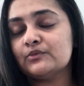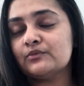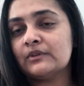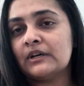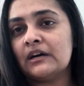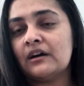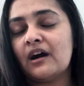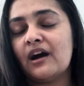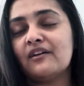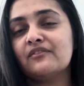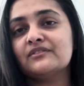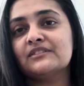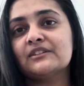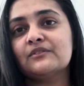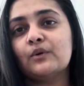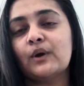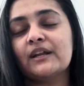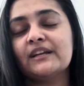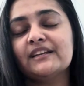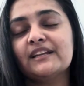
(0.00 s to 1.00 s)
after
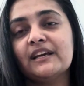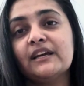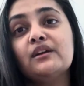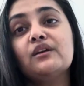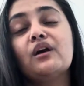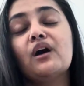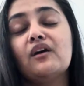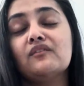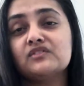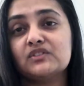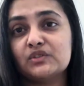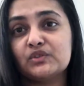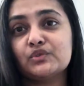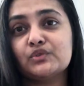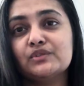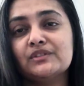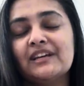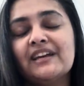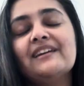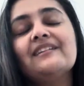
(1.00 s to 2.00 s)
1 day, after
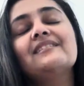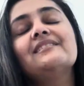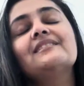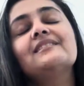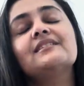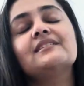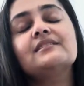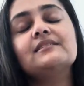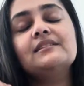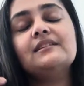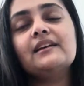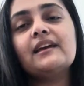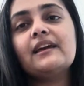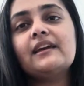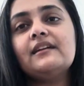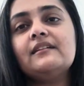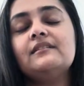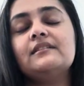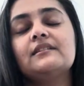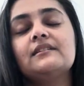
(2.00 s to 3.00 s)
2 day,
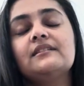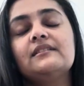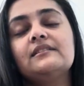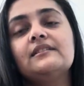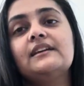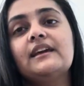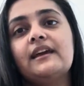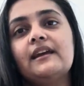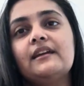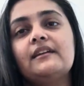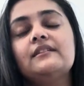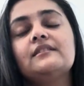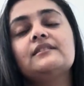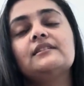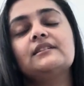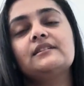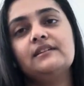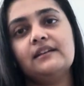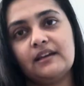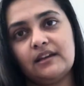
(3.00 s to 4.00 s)
again
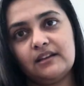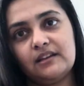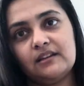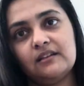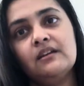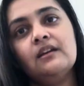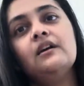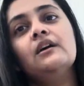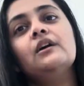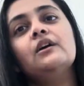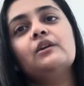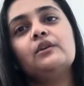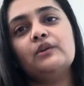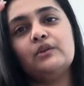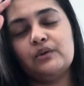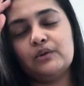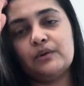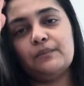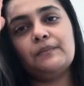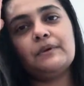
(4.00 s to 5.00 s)

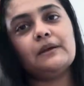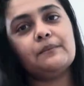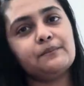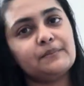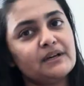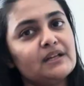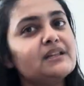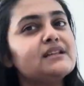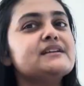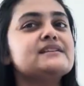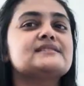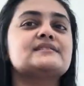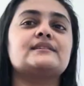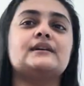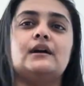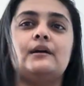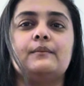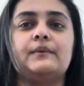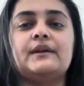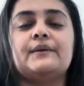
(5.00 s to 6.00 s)
your pimple is
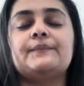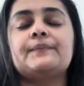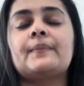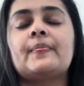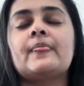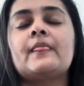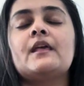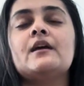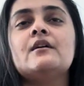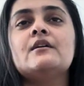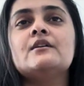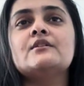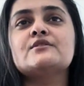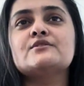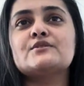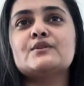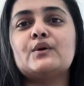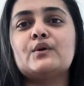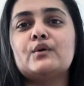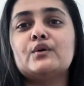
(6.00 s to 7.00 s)
coming.
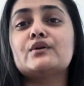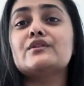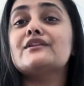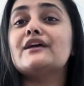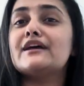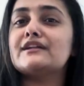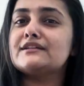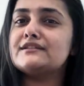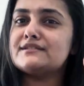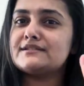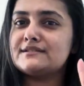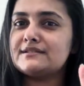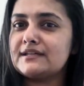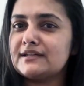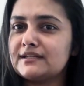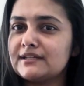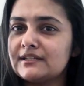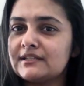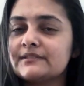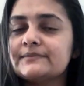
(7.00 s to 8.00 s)
So that is
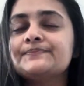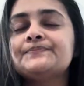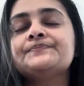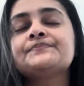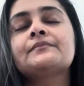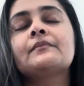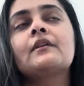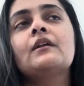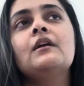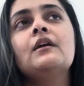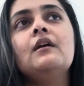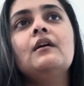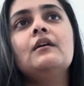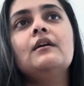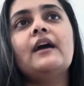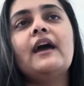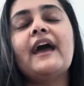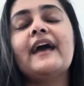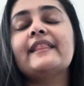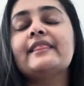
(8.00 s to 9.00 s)
second.
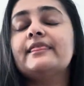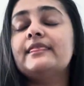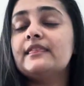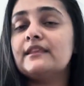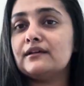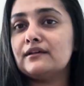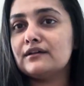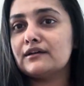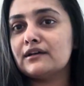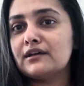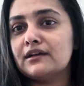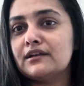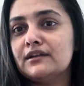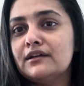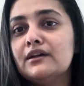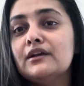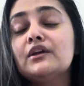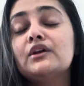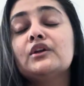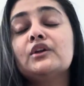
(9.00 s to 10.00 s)
And
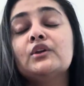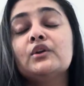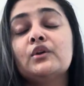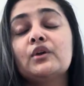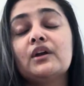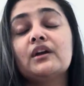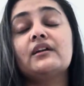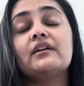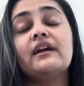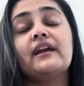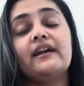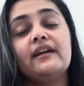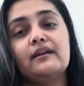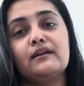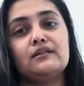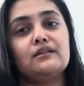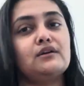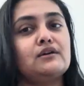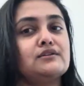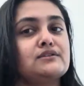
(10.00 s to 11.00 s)
third, your
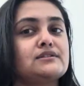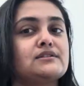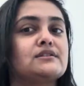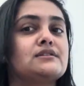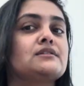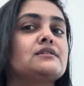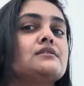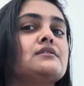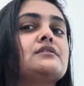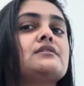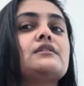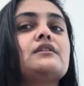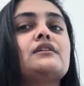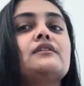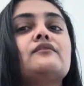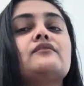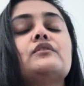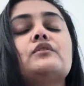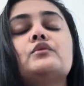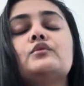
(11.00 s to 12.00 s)
hair loss.
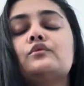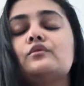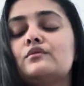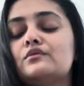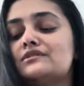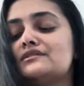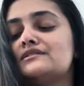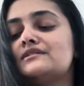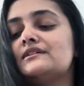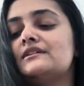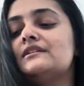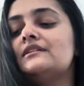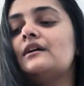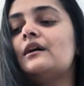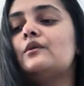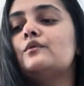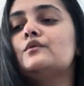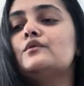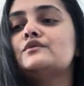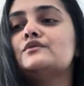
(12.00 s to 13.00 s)
If you see
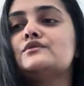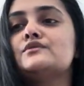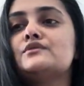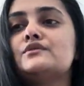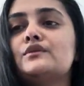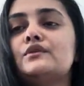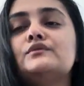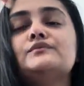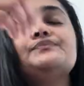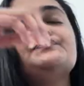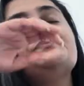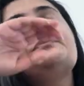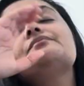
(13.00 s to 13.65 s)
now also,